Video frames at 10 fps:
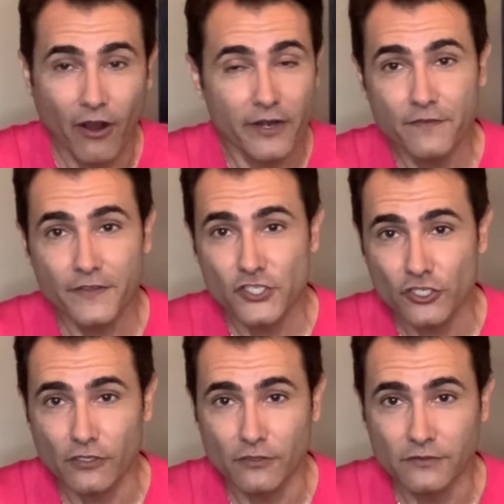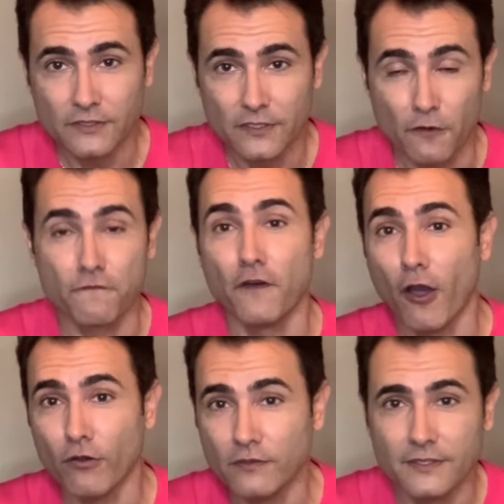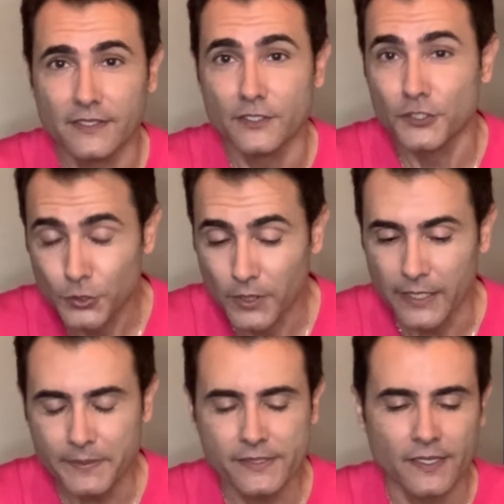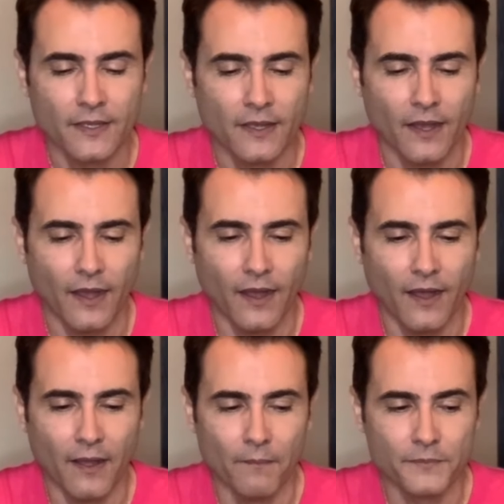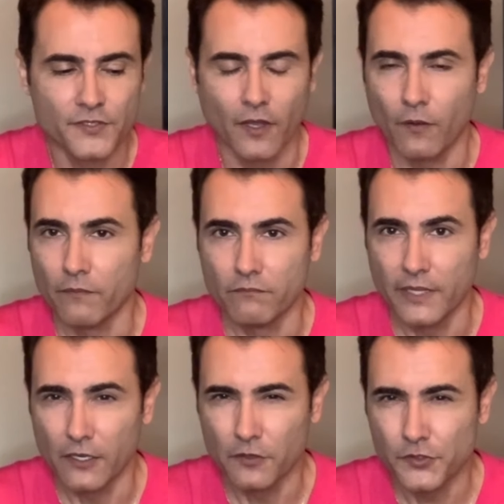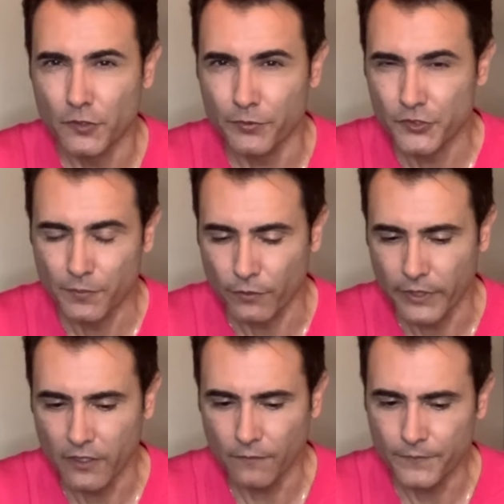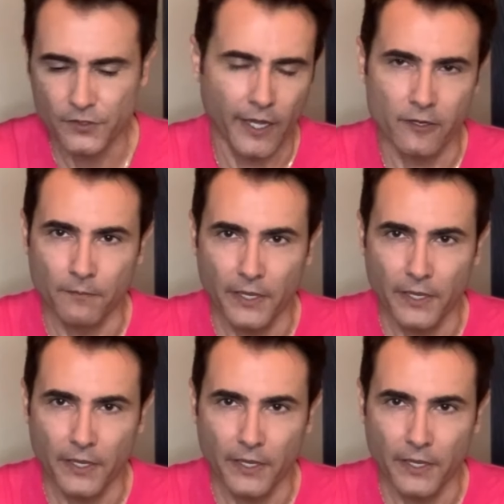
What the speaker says: artificial or faux tulips. So they look super real, so I don't